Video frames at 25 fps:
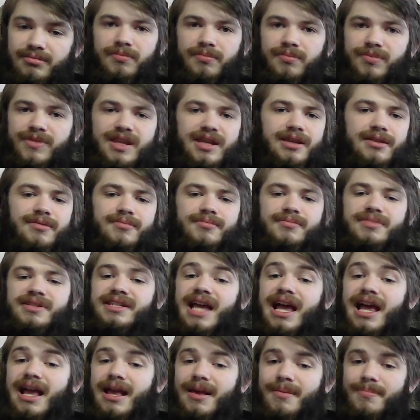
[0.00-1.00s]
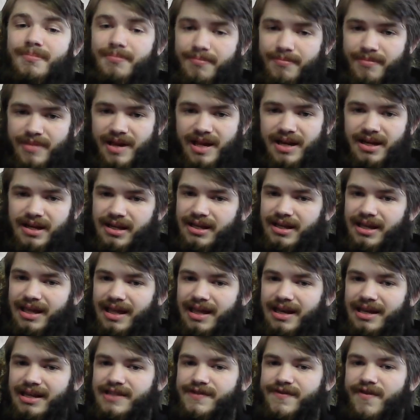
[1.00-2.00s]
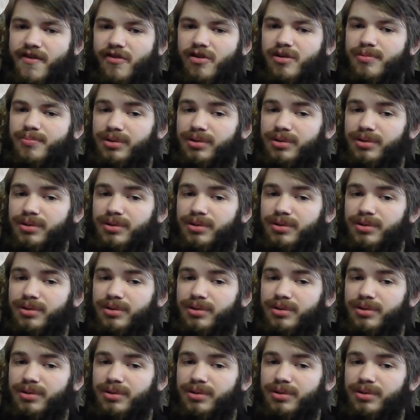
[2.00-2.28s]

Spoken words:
The same meaning it is very